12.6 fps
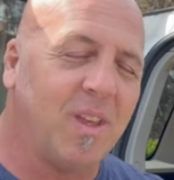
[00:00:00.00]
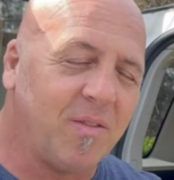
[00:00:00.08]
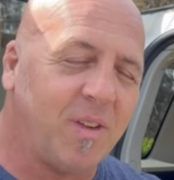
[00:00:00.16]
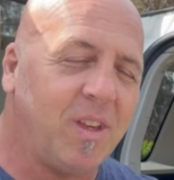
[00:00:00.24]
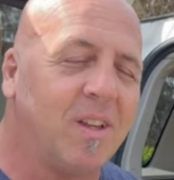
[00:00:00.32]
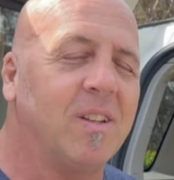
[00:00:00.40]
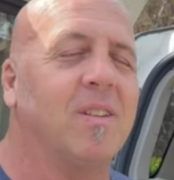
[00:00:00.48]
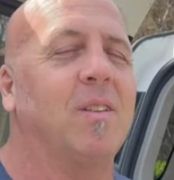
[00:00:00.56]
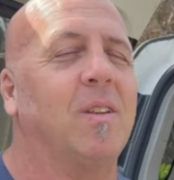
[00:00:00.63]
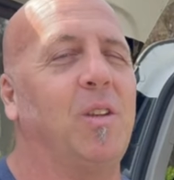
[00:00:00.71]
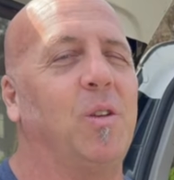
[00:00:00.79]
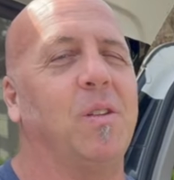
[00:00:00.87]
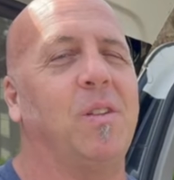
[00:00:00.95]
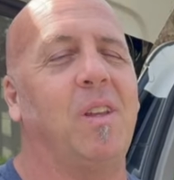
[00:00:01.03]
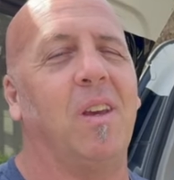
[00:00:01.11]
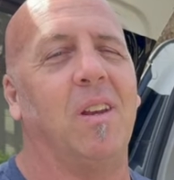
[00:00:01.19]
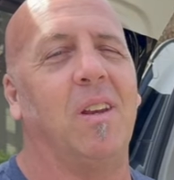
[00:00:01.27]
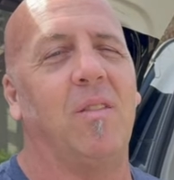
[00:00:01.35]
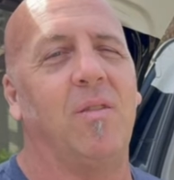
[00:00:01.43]
If he is, you'll see
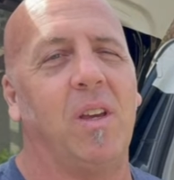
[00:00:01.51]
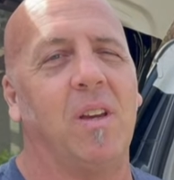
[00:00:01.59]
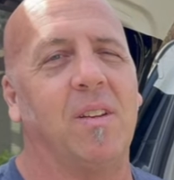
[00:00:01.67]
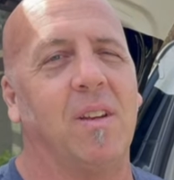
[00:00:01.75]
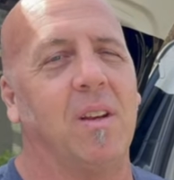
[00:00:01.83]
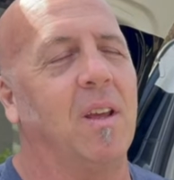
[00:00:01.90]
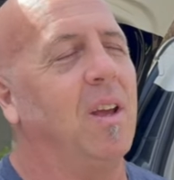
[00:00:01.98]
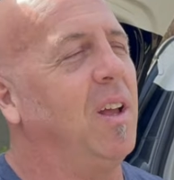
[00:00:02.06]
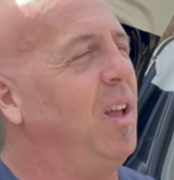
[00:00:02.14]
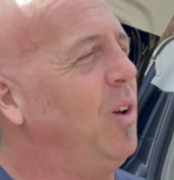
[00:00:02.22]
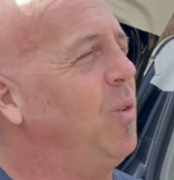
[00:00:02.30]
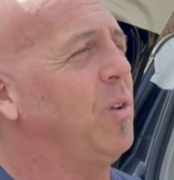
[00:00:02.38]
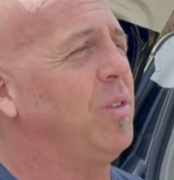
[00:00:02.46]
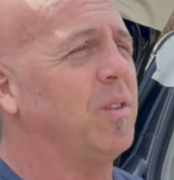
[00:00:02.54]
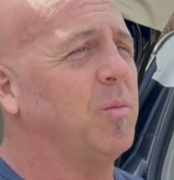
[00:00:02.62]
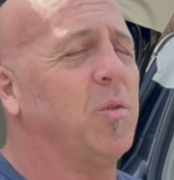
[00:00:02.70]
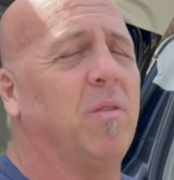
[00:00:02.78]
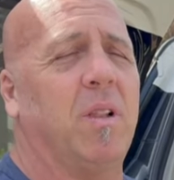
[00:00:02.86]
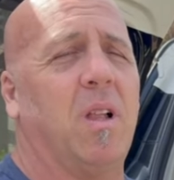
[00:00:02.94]
it. If he isn't, we'll just
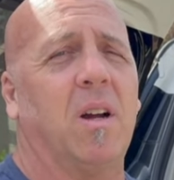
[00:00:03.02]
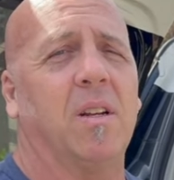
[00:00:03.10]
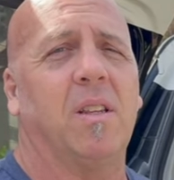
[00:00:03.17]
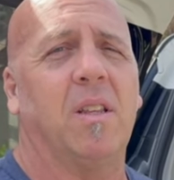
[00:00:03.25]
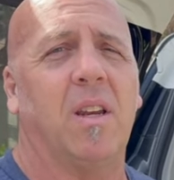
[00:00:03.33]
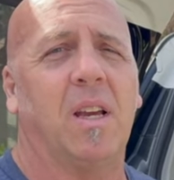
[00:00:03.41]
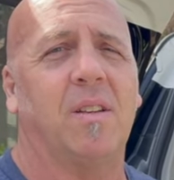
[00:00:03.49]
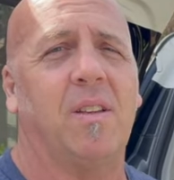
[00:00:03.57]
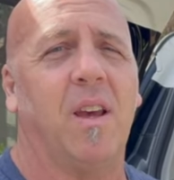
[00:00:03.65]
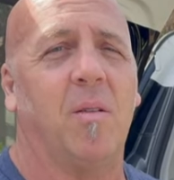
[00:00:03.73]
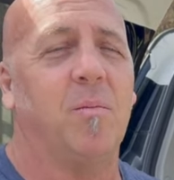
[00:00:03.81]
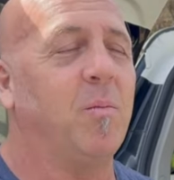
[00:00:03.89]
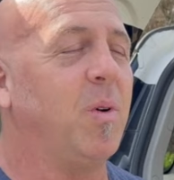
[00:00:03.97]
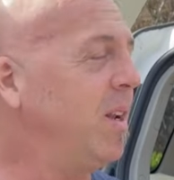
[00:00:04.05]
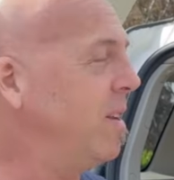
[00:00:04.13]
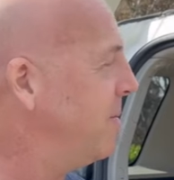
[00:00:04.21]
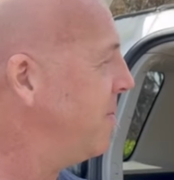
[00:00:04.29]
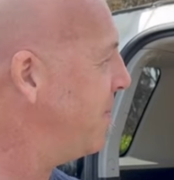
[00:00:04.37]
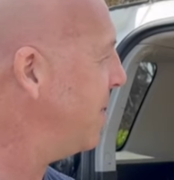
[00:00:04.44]
move along to the next step. But
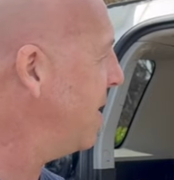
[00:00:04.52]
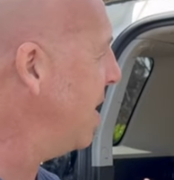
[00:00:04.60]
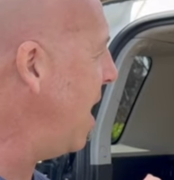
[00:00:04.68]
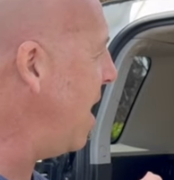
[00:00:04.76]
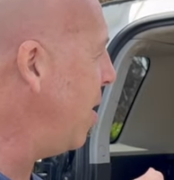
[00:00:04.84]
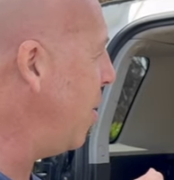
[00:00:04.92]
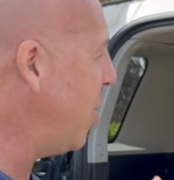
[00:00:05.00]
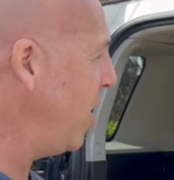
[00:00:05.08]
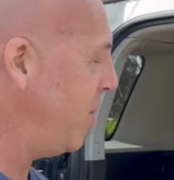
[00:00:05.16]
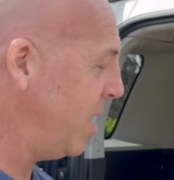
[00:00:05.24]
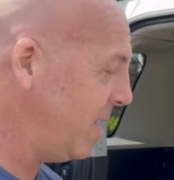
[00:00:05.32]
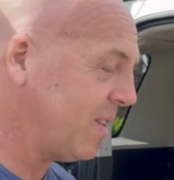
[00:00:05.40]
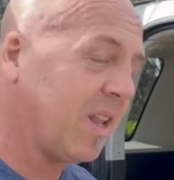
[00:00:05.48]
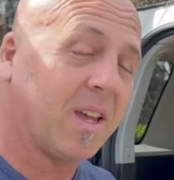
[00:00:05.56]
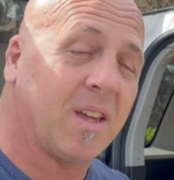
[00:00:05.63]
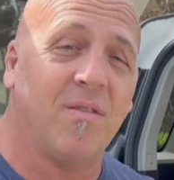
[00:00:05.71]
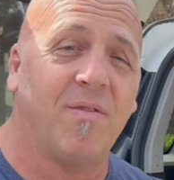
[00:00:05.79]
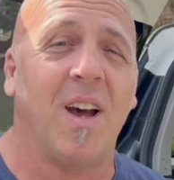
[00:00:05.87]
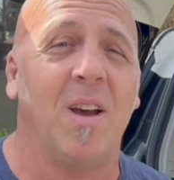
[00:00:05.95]
our appointment is like
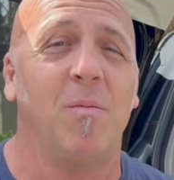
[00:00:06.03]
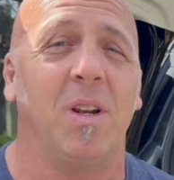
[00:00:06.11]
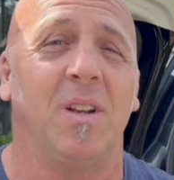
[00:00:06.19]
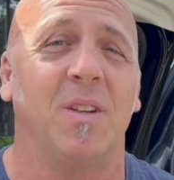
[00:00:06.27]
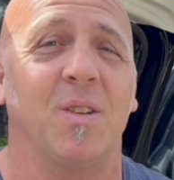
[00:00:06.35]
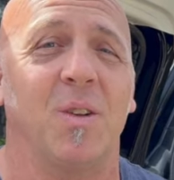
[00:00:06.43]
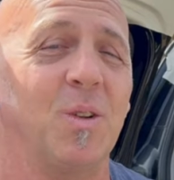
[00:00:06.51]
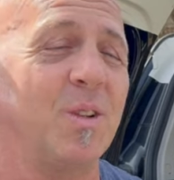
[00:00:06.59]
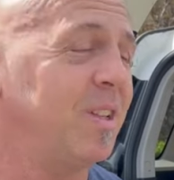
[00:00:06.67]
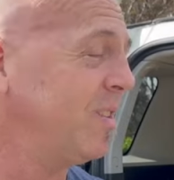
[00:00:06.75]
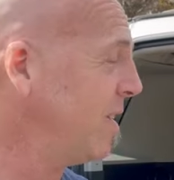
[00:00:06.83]
in five minutes, so let's